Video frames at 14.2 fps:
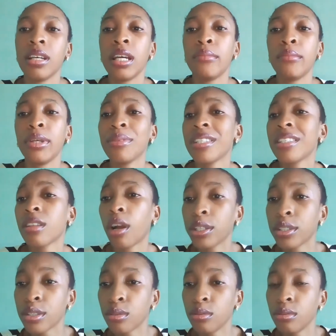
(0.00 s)
maybe start
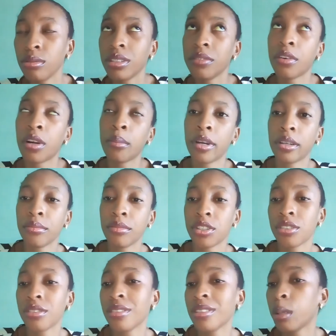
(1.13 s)
school, defer my admission or
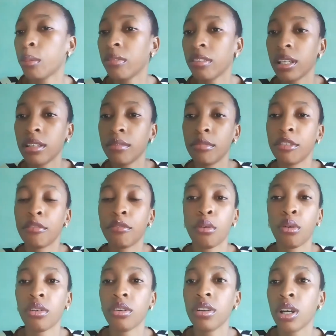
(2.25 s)
something before
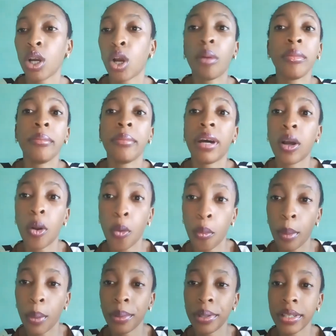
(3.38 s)
coming back home. I
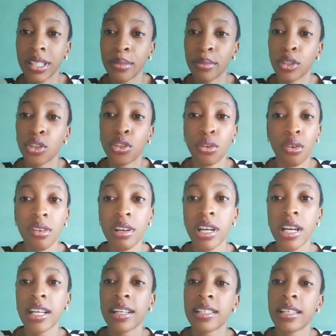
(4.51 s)
wanted to be sure,
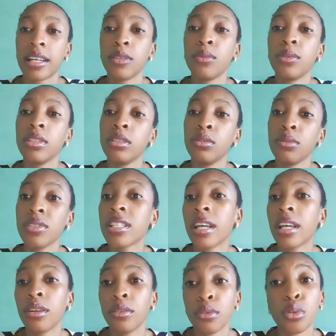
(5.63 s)
because I didn't want to lose sight
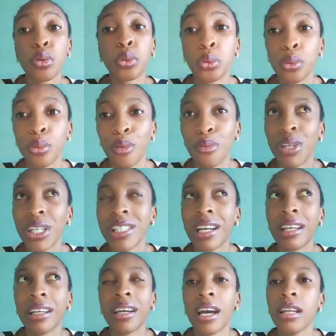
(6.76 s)
of school, of which I
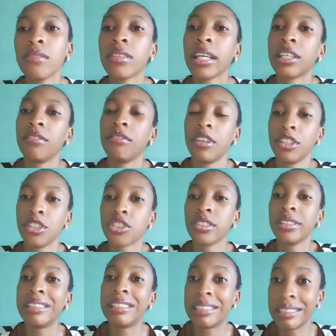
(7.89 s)
kind of like eventually
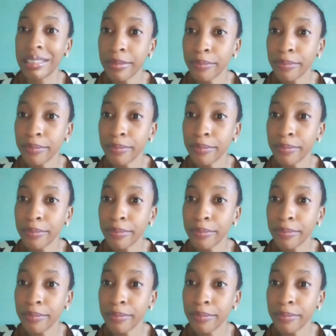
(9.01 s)
did,